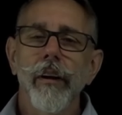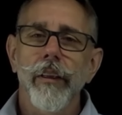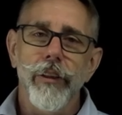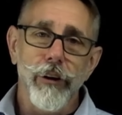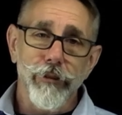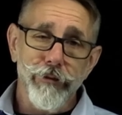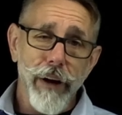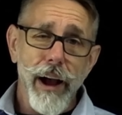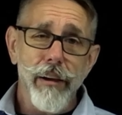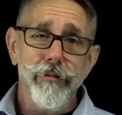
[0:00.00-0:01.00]
There are
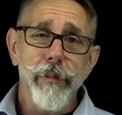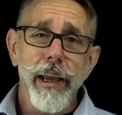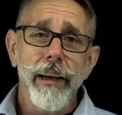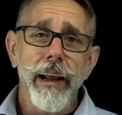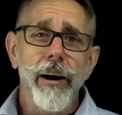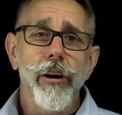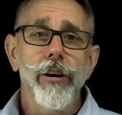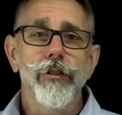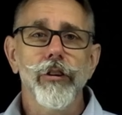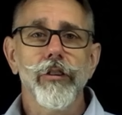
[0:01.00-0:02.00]
5 main
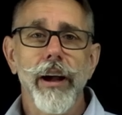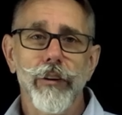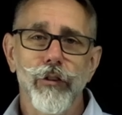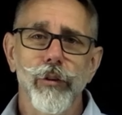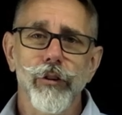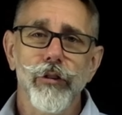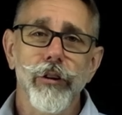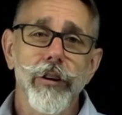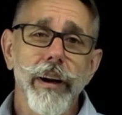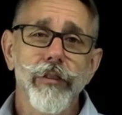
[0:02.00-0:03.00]
areas to test to ensure
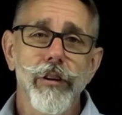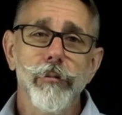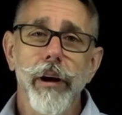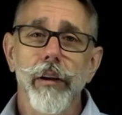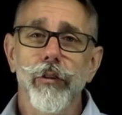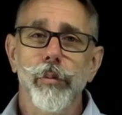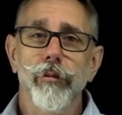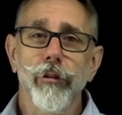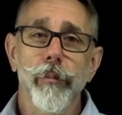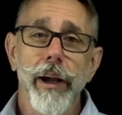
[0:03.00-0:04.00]
your SD-WAN is
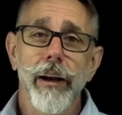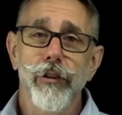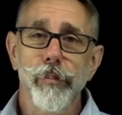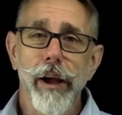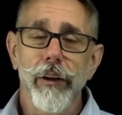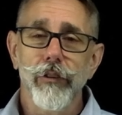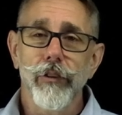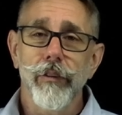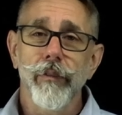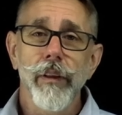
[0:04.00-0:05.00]
performing at its best:
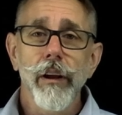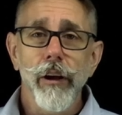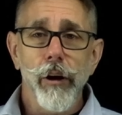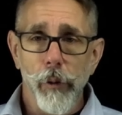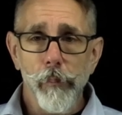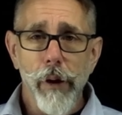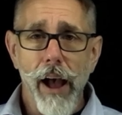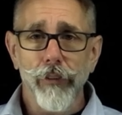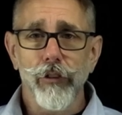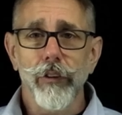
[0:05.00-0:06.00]

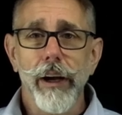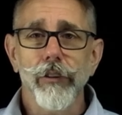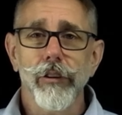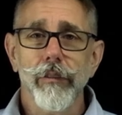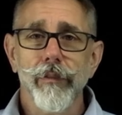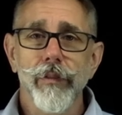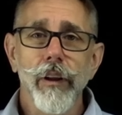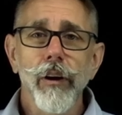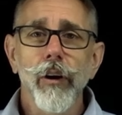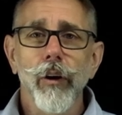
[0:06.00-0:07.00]
path selection,
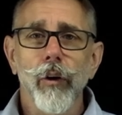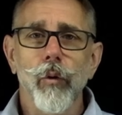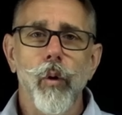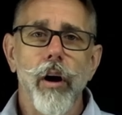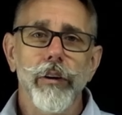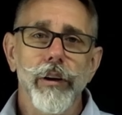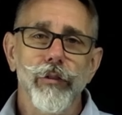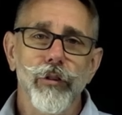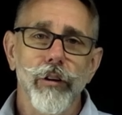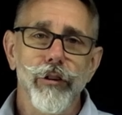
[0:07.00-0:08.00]
quality of
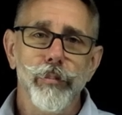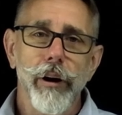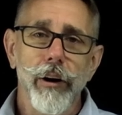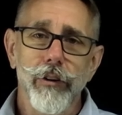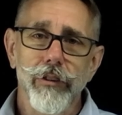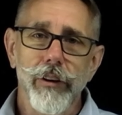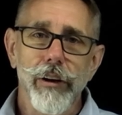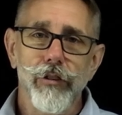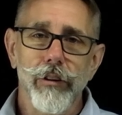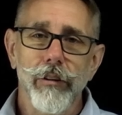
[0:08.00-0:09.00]
service
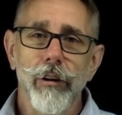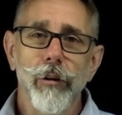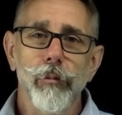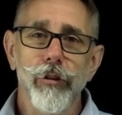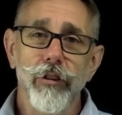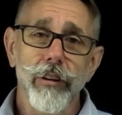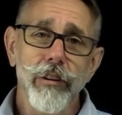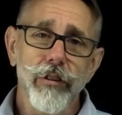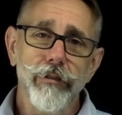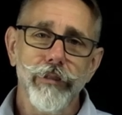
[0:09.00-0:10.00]
prioritization,
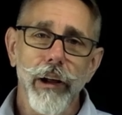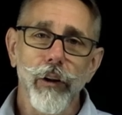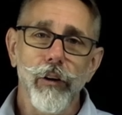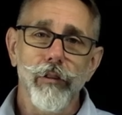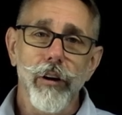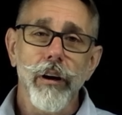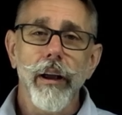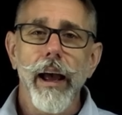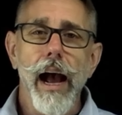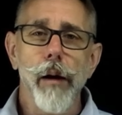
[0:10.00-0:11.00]
resilience and failover,
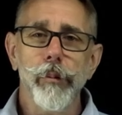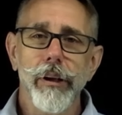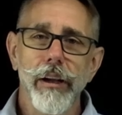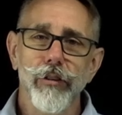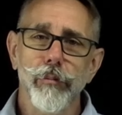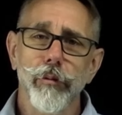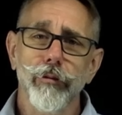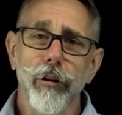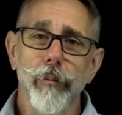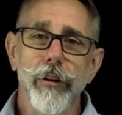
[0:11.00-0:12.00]
application
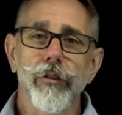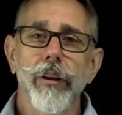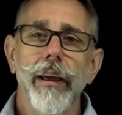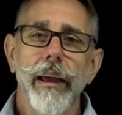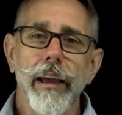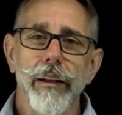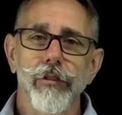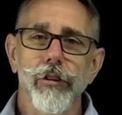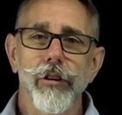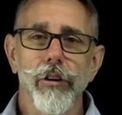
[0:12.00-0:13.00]
performance, and
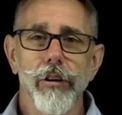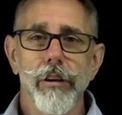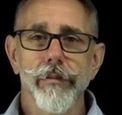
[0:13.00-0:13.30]
security.